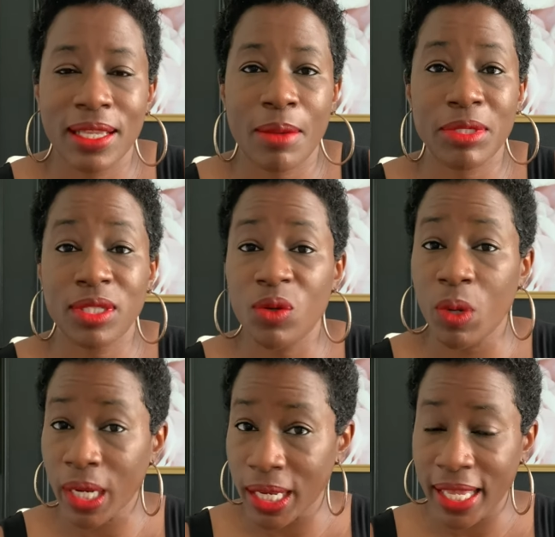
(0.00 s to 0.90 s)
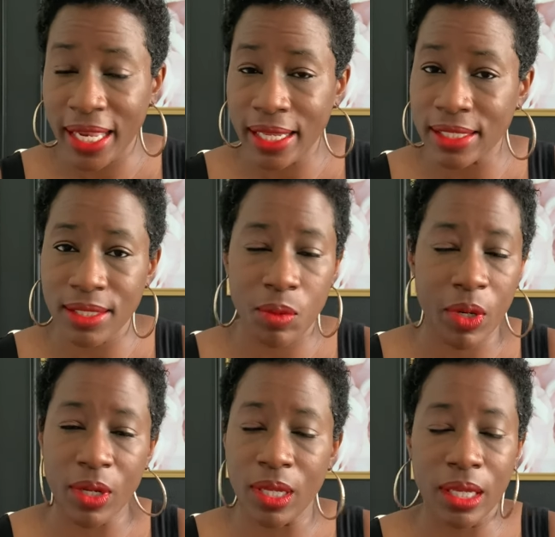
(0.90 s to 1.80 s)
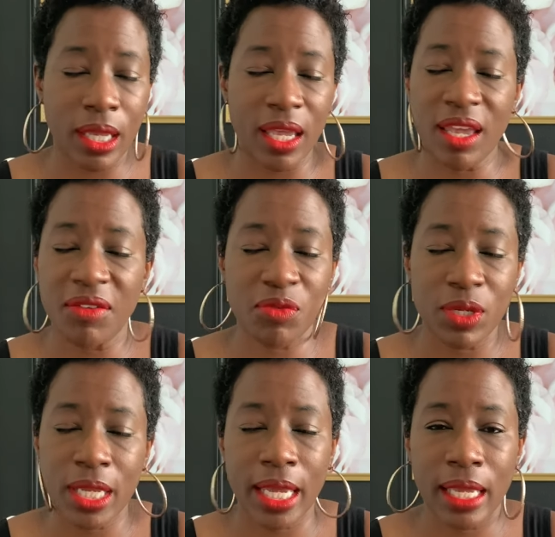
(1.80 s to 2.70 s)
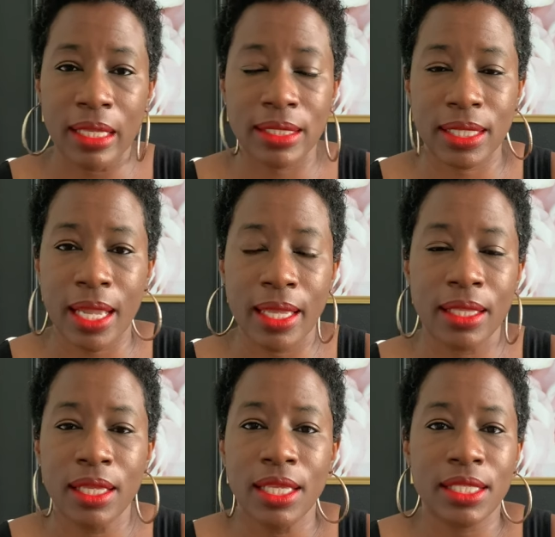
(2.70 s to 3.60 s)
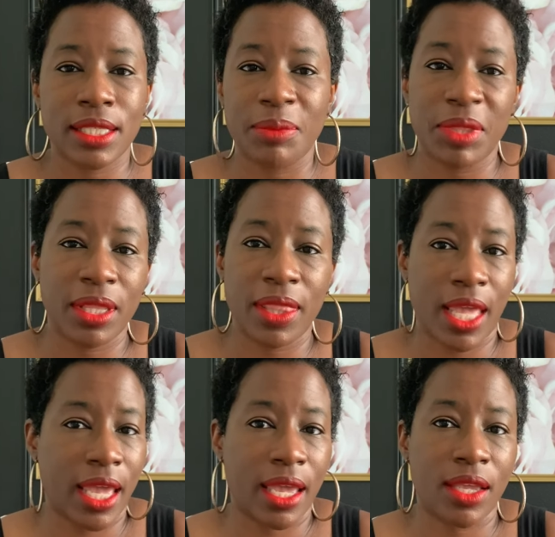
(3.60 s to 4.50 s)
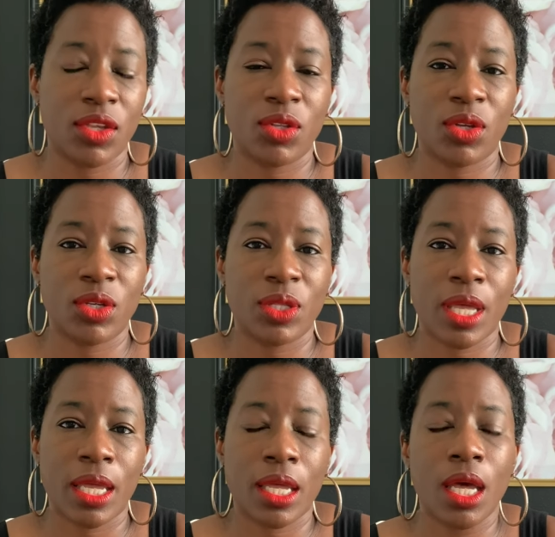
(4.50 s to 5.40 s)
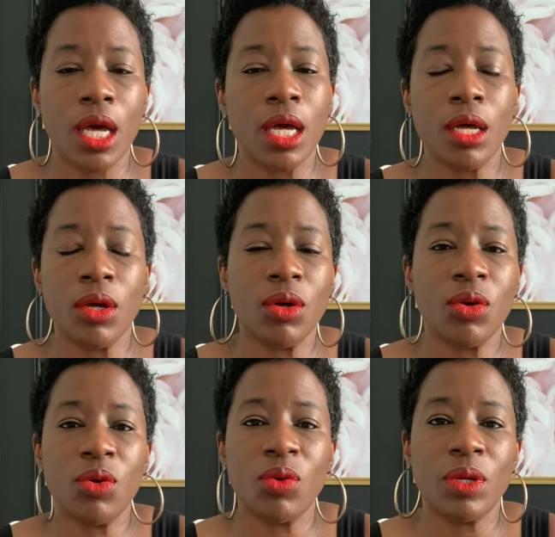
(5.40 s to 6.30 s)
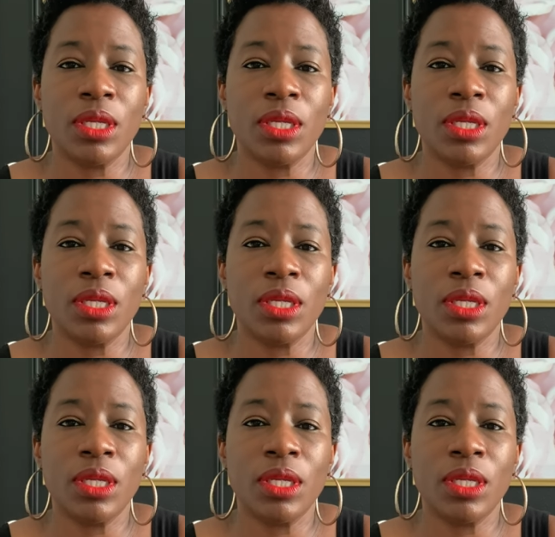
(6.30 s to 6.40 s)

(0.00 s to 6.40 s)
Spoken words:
I'm still working at it. It's the work every day. It's not something that, you know, you're like, oh,